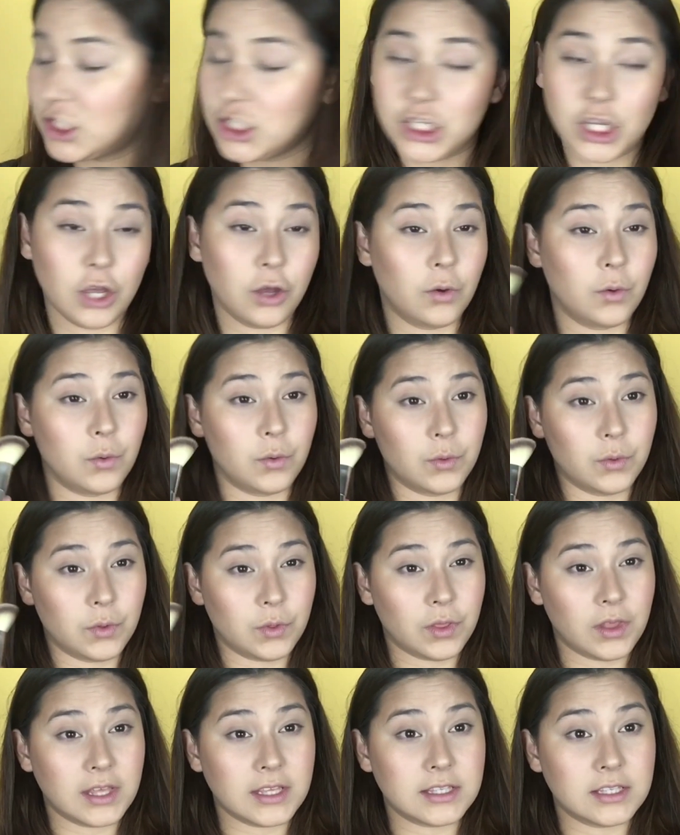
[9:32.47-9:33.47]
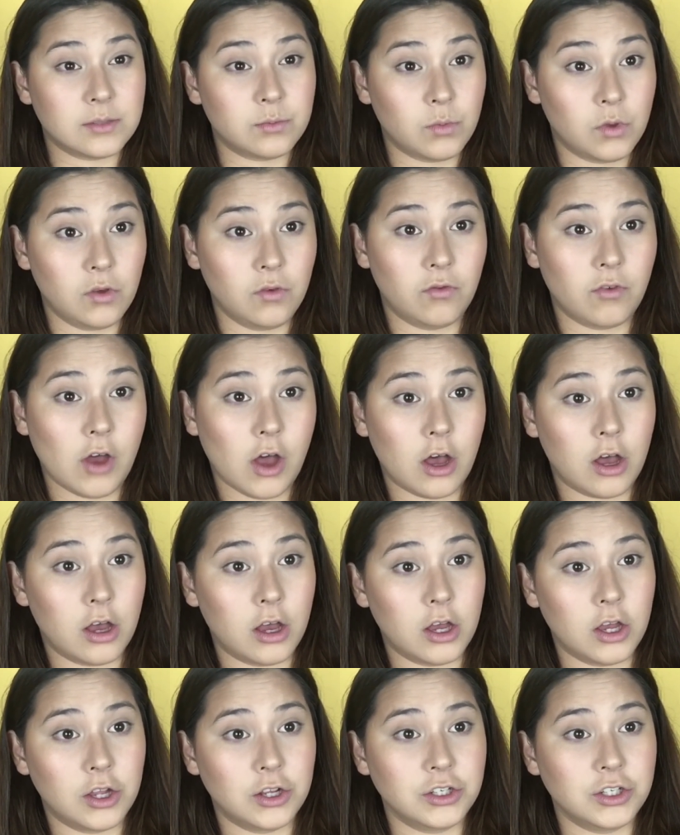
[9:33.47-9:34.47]
So let's move
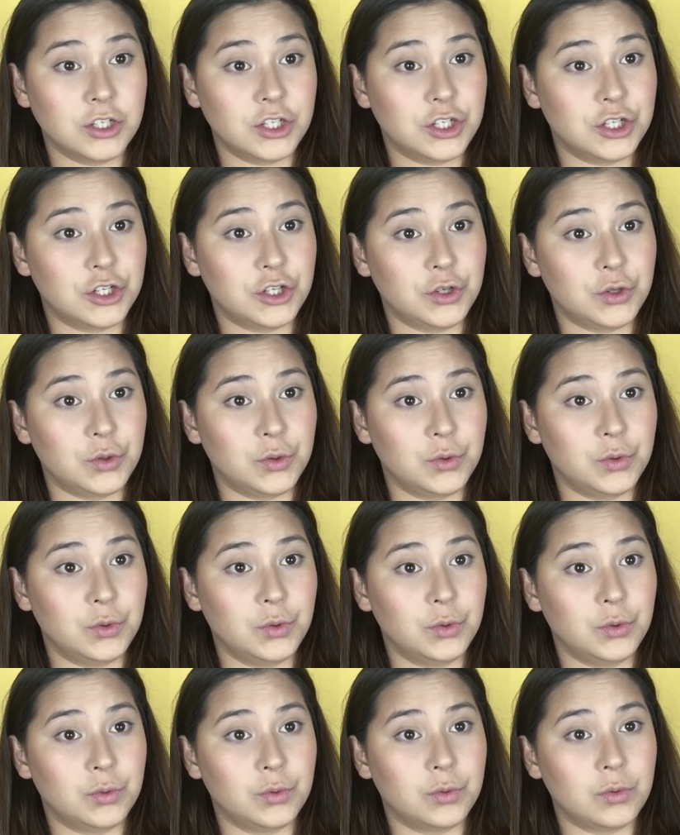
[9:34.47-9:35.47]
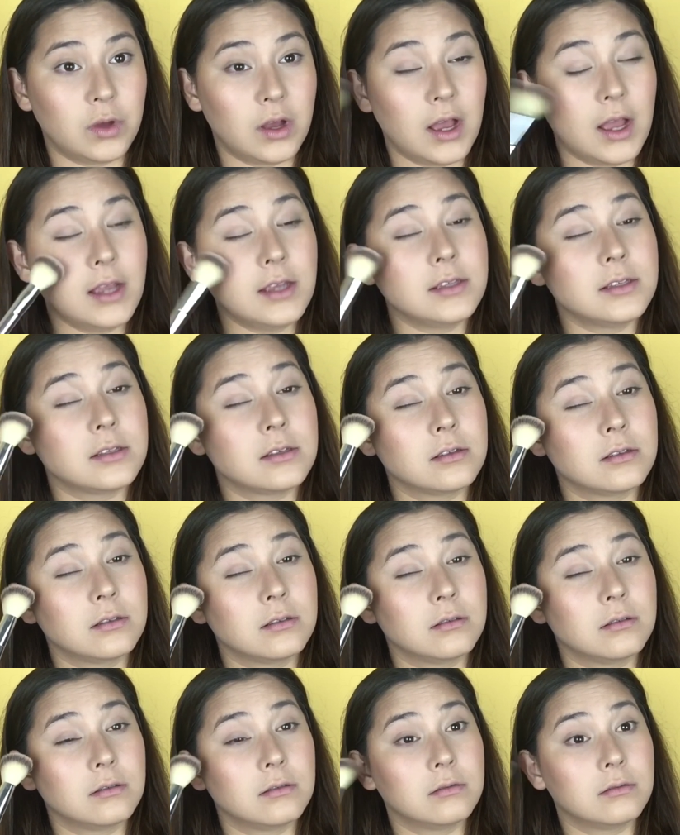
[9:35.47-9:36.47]
on to eyes.
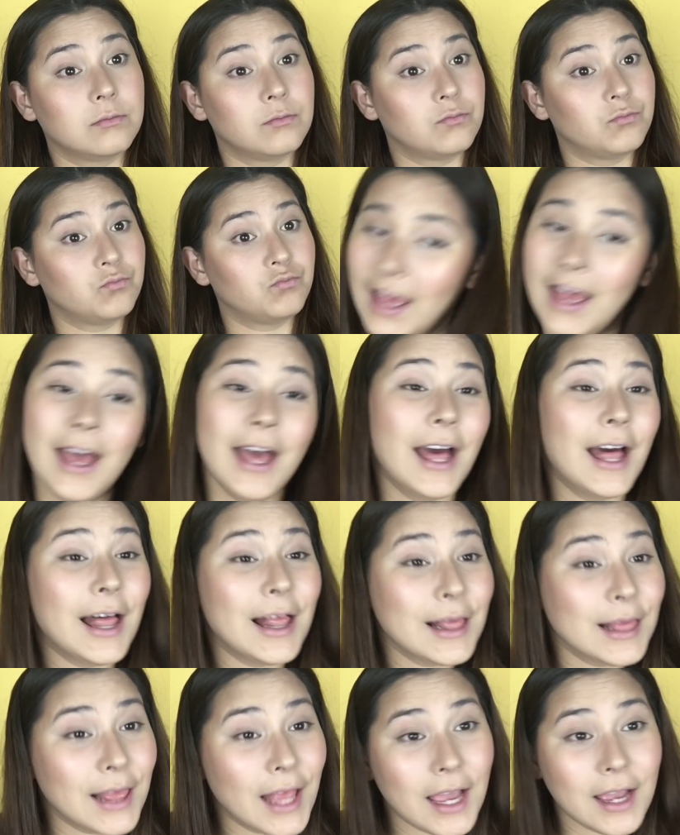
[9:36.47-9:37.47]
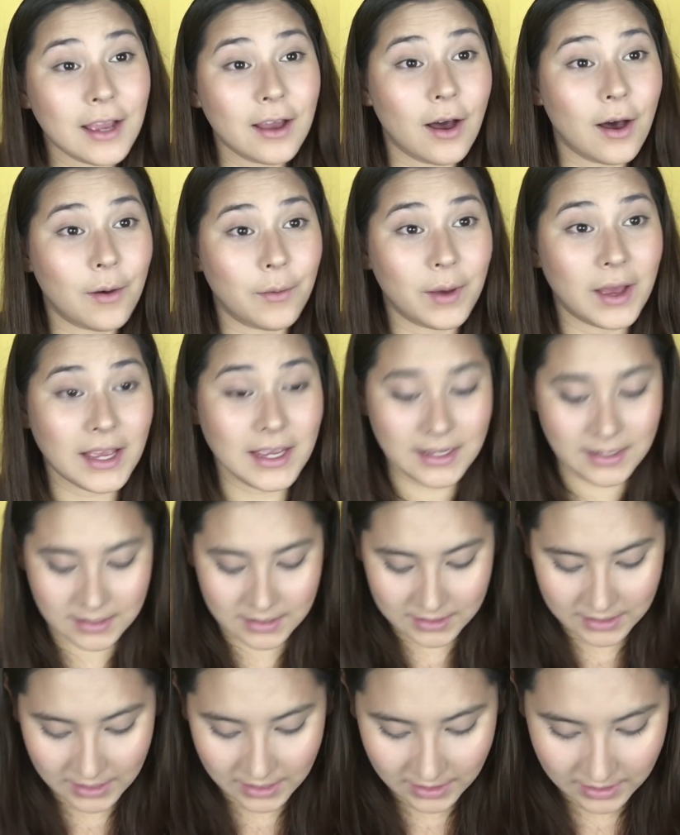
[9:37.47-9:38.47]
Like
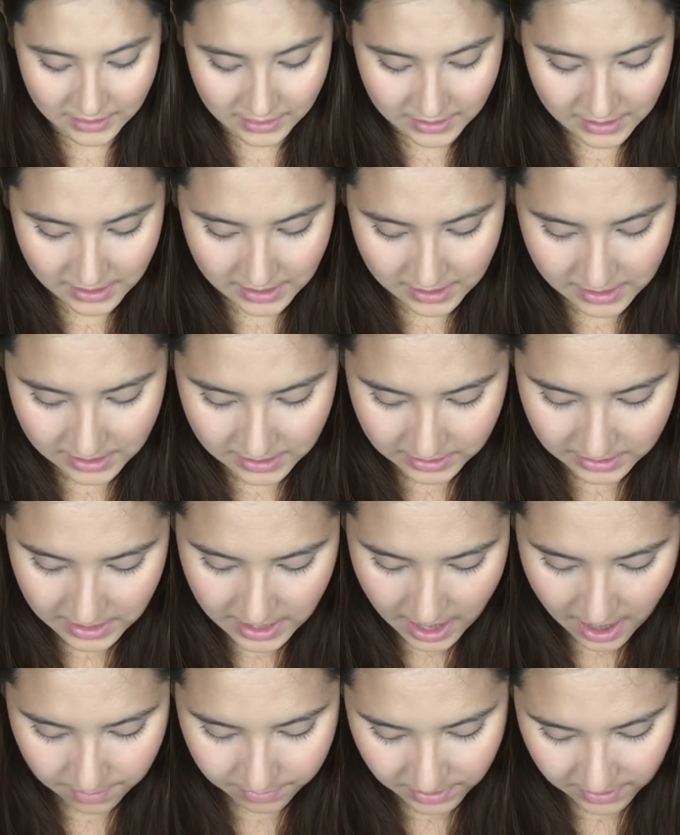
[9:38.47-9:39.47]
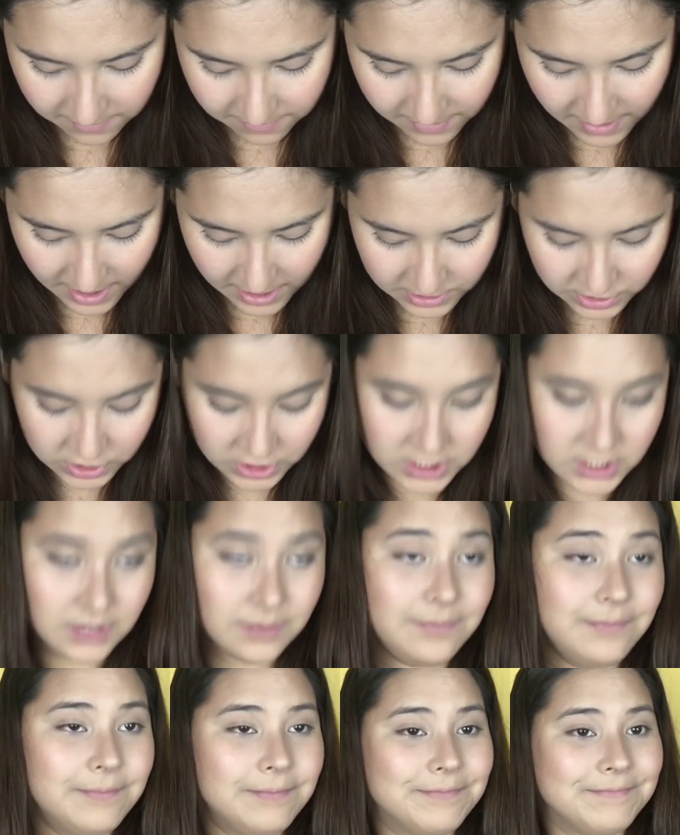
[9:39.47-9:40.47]
always, in the Gabby
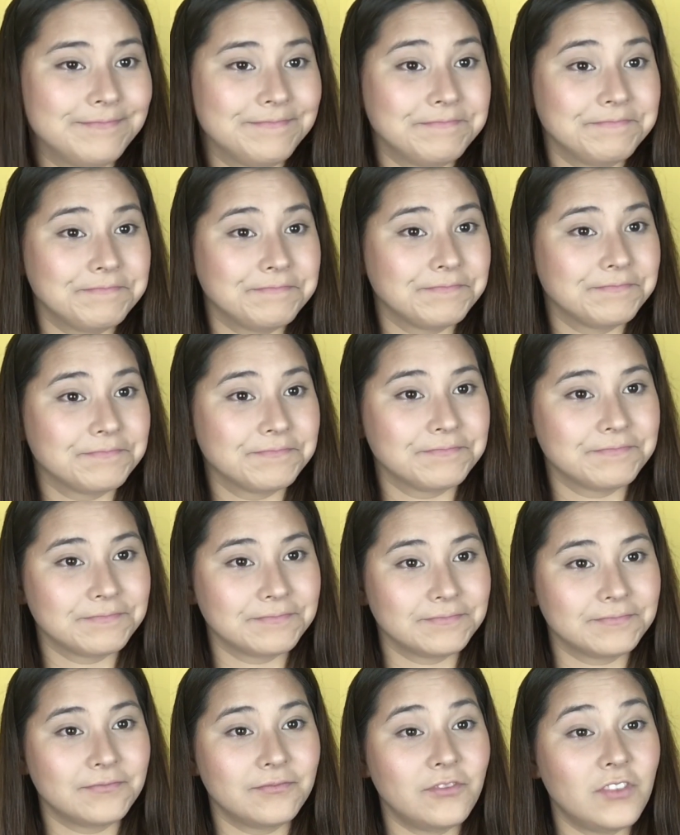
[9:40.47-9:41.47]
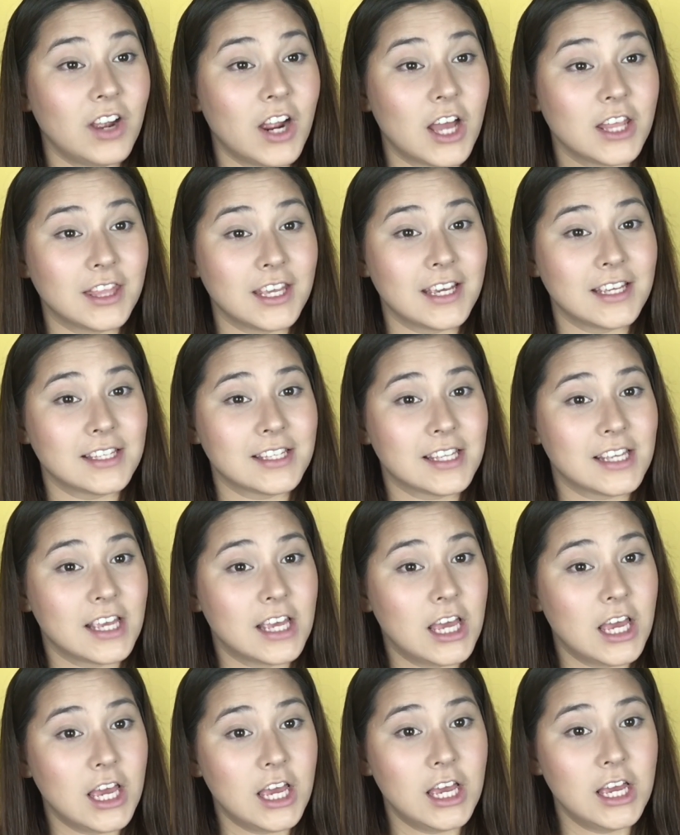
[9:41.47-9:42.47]
fashion, I got this
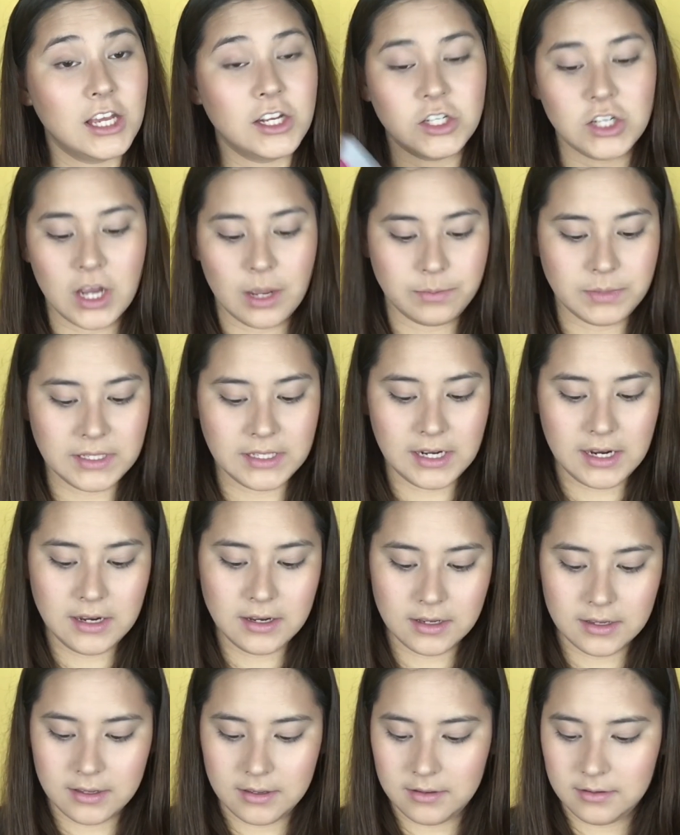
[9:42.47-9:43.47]
chapstick.